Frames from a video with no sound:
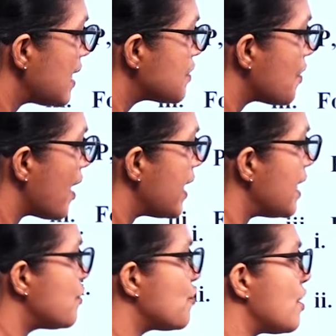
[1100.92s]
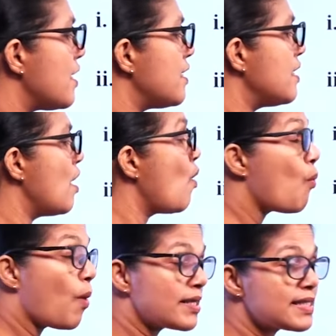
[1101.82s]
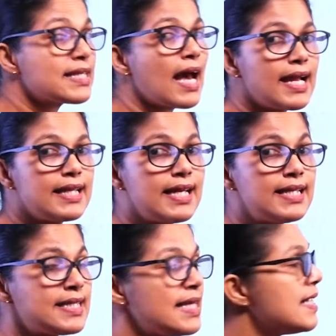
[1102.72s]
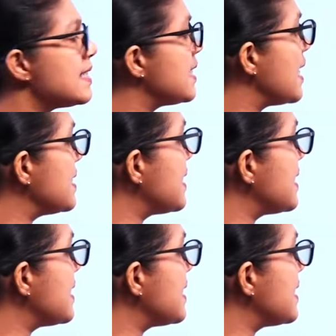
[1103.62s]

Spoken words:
tetrahedron, one side is 10